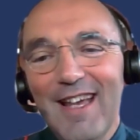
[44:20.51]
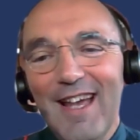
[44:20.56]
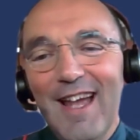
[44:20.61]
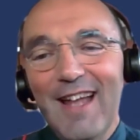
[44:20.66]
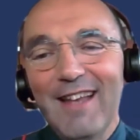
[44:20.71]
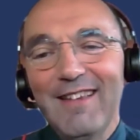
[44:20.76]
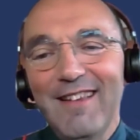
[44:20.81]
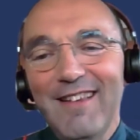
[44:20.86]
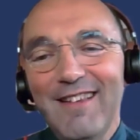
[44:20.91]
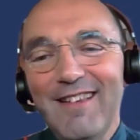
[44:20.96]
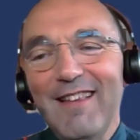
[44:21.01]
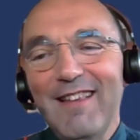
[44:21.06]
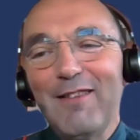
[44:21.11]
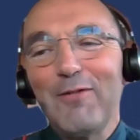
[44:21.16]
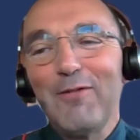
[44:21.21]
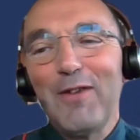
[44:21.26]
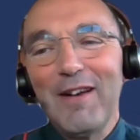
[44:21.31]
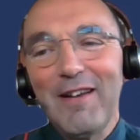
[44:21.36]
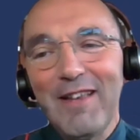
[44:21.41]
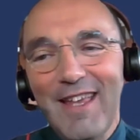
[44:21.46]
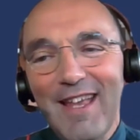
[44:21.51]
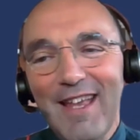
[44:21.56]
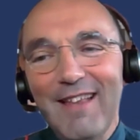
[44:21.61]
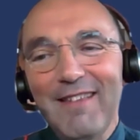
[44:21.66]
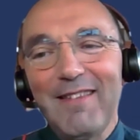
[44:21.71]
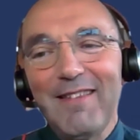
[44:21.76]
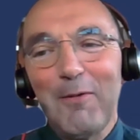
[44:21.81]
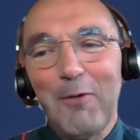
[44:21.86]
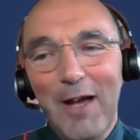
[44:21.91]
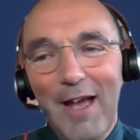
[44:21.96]
And in this very
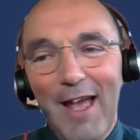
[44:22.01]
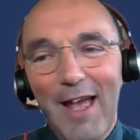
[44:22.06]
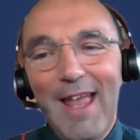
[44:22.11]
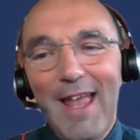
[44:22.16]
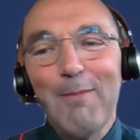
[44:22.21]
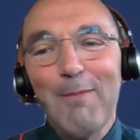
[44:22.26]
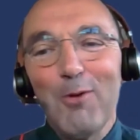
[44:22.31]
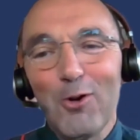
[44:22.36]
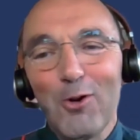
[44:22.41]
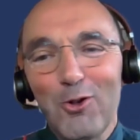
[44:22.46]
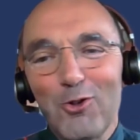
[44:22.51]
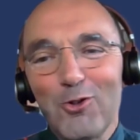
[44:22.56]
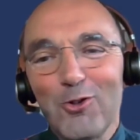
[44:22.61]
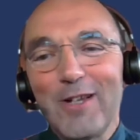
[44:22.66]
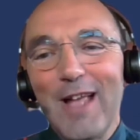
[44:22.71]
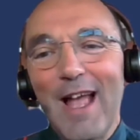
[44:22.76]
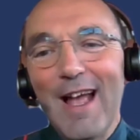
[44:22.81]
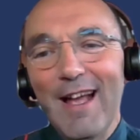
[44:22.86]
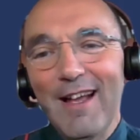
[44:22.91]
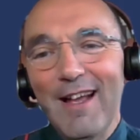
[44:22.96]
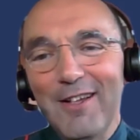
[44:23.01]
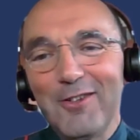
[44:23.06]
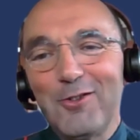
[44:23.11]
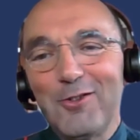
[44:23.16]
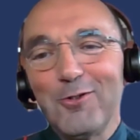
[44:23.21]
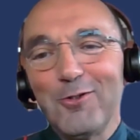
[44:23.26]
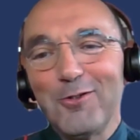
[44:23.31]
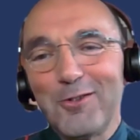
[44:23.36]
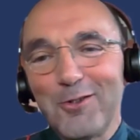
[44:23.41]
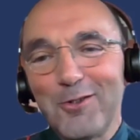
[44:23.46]
case, they were able to, uh,
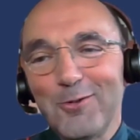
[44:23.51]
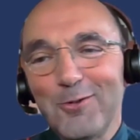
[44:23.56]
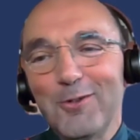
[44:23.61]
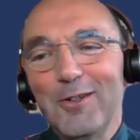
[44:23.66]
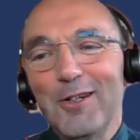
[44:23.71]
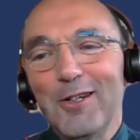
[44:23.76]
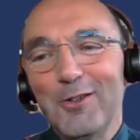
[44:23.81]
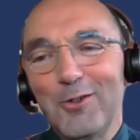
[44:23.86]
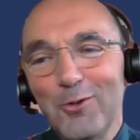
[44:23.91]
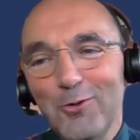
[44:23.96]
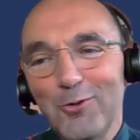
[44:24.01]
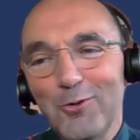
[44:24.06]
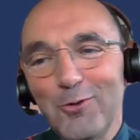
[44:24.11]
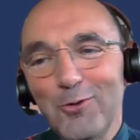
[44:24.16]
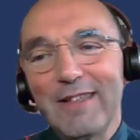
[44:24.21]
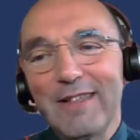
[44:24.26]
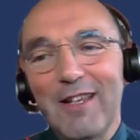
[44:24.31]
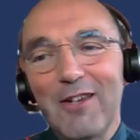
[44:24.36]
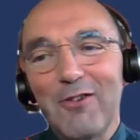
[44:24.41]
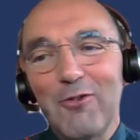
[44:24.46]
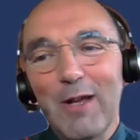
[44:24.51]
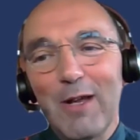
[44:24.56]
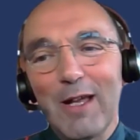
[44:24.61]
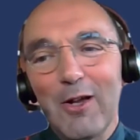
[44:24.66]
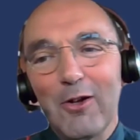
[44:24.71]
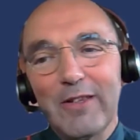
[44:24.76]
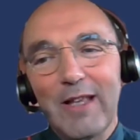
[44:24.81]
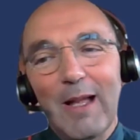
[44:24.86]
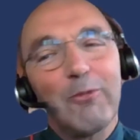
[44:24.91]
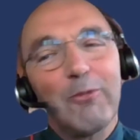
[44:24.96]
to, to, uh, to do that in
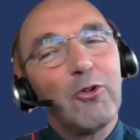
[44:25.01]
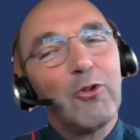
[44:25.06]
record time.